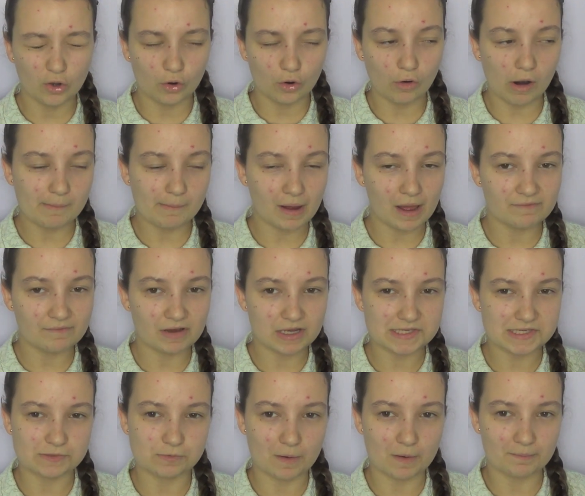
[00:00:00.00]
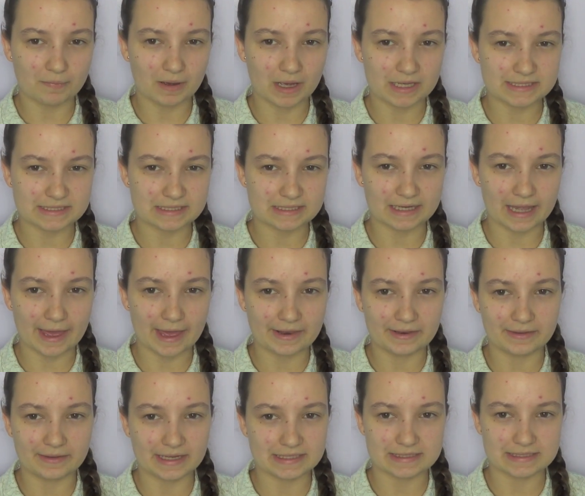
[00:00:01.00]
Or I might have asked one person again
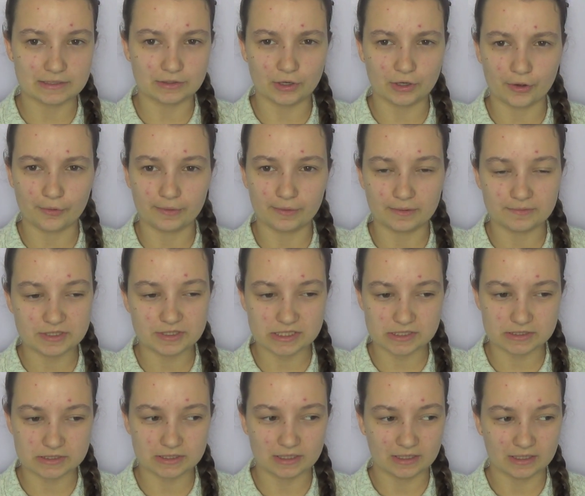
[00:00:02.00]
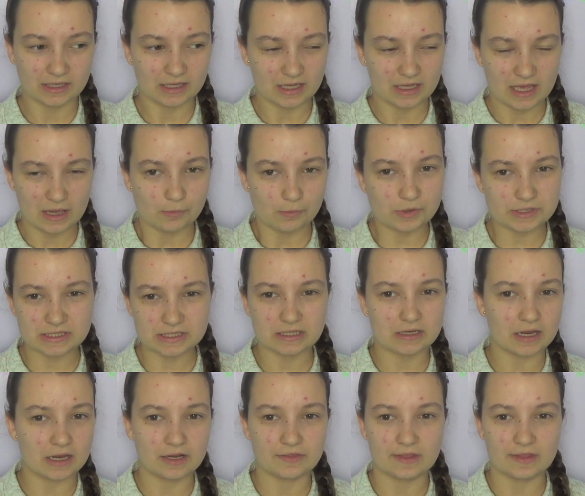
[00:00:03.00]
and they said no, and it just wasn't the
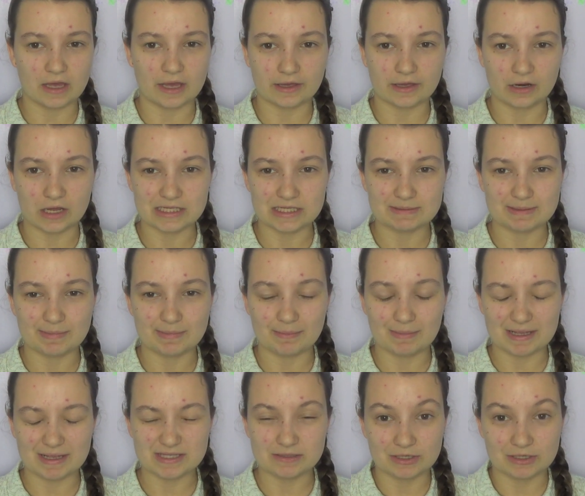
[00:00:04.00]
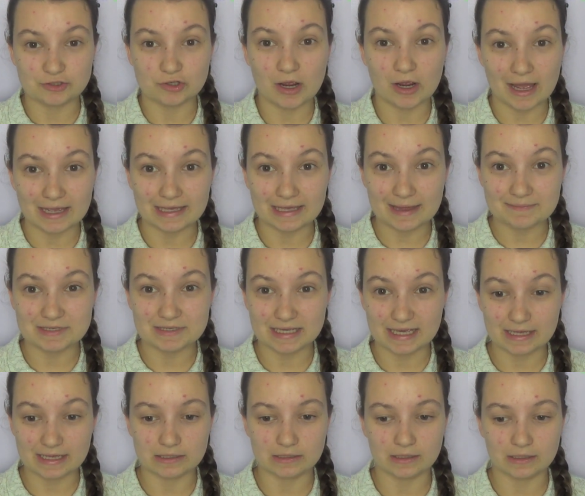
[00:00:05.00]
kind of thing I could ask people about. So I kept it
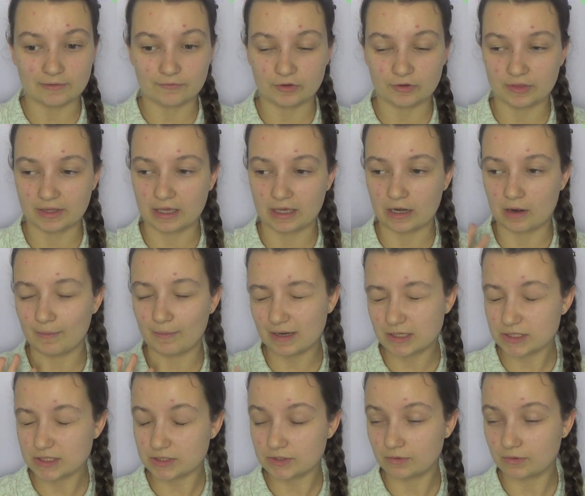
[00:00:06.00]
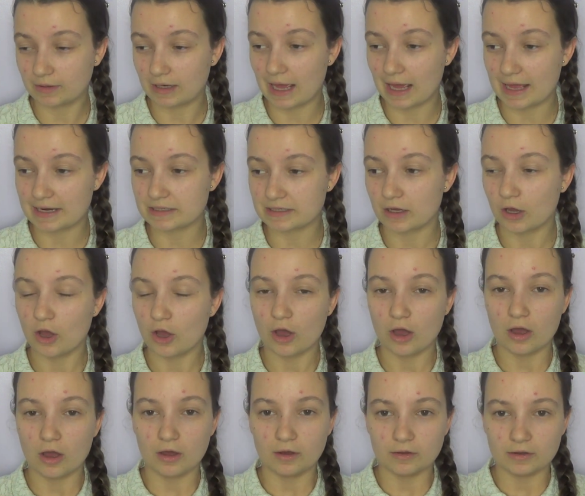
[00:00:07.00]
hidden and everything, and I went into the toilet and,
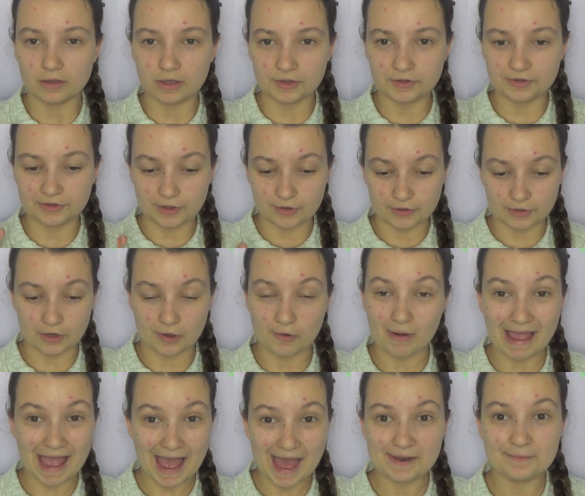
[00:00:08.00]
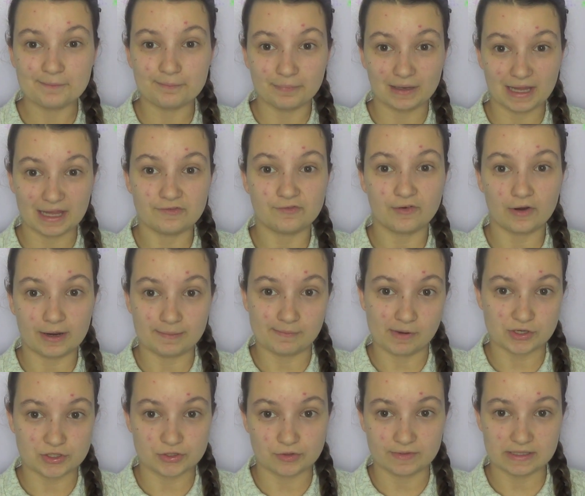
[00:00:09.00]
you know, I hadn't bled very
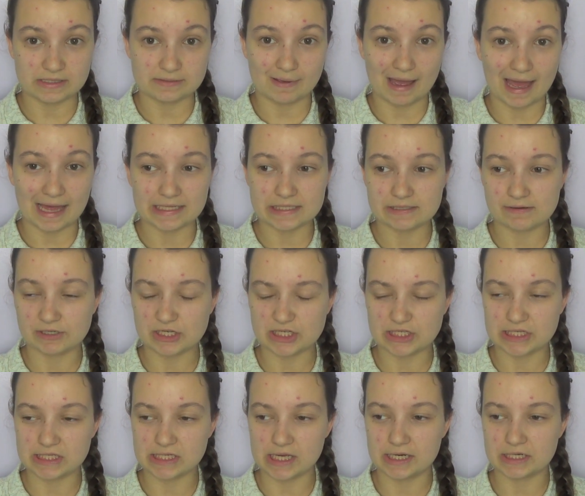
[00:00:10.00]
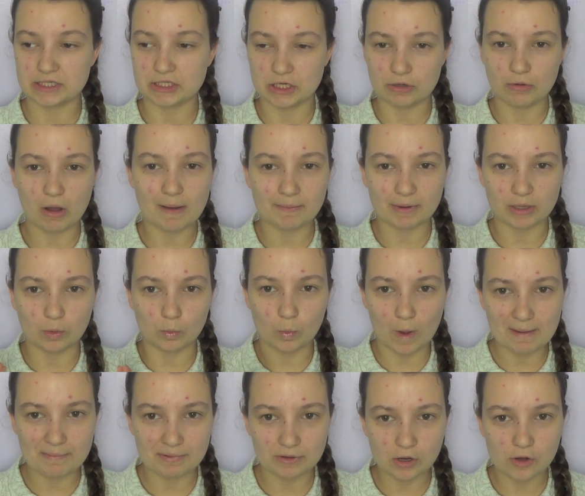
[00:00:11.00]
much on this pad, so I just decided, you know what, I'm going to
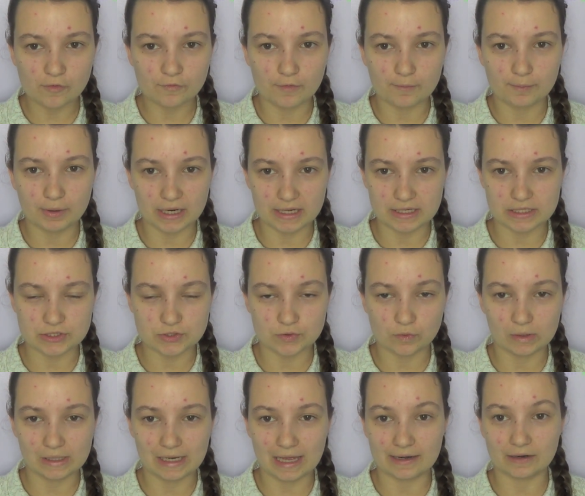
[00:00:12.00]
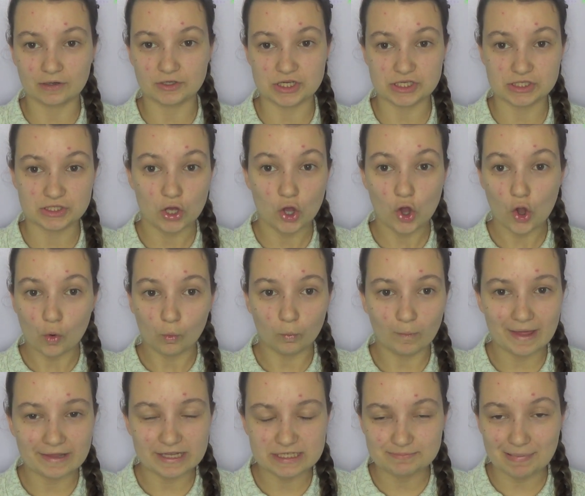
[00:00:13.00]
wipe it off and put it in the toilet and I'll just
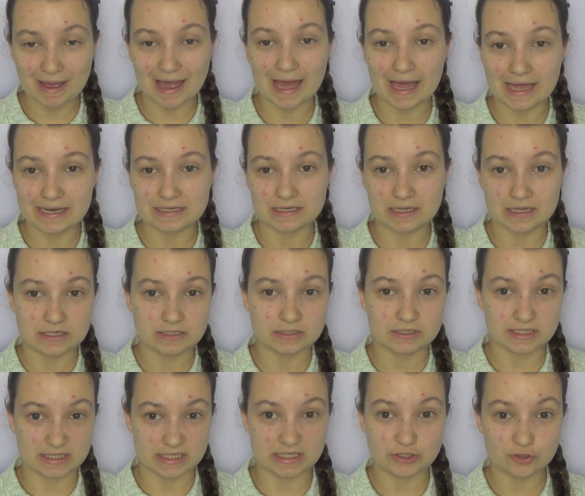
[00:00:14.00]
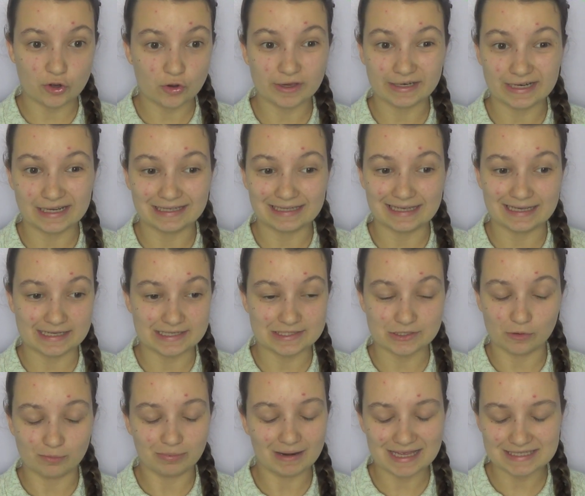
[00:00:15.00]
wear this pad, because it's not going to leak, it's
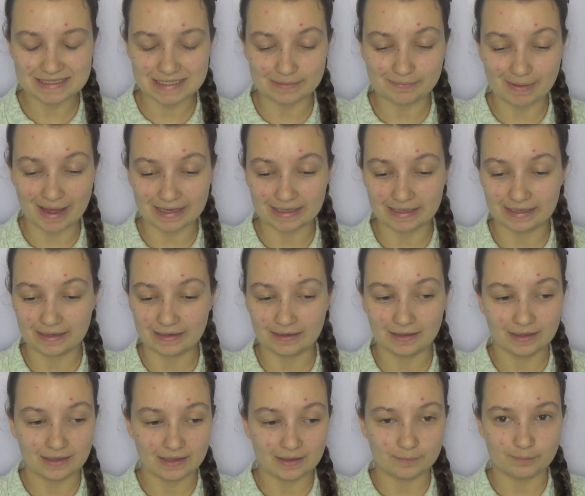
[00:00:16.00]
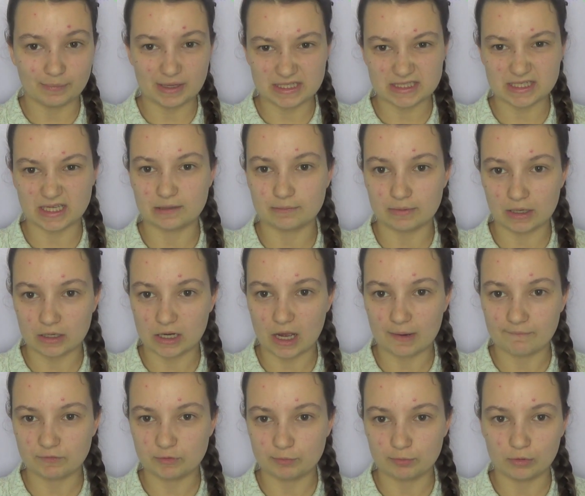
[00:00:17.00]
got plastic backing, but it's going to be
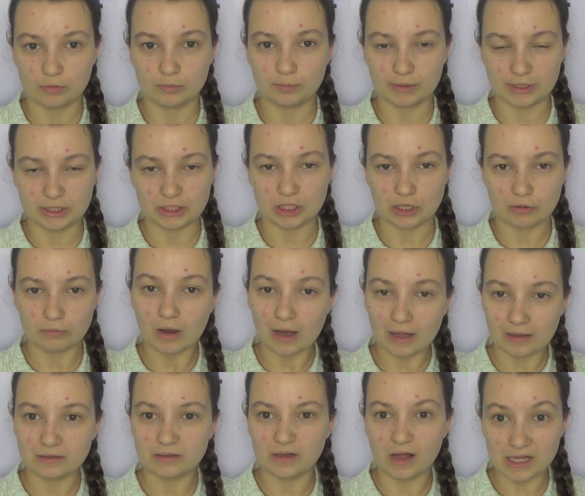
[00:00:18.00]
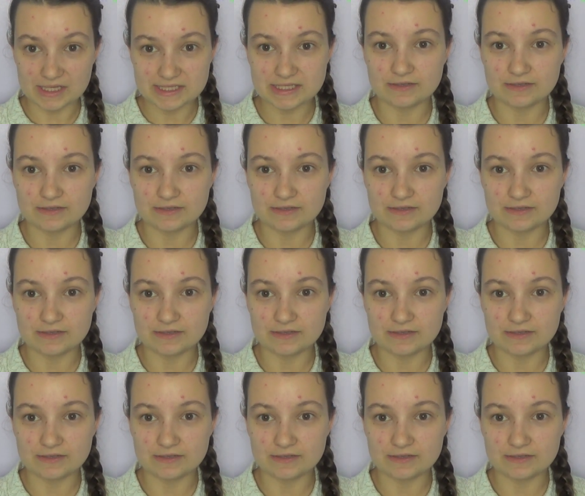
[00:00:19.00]
uncomfortable, but you know, I'll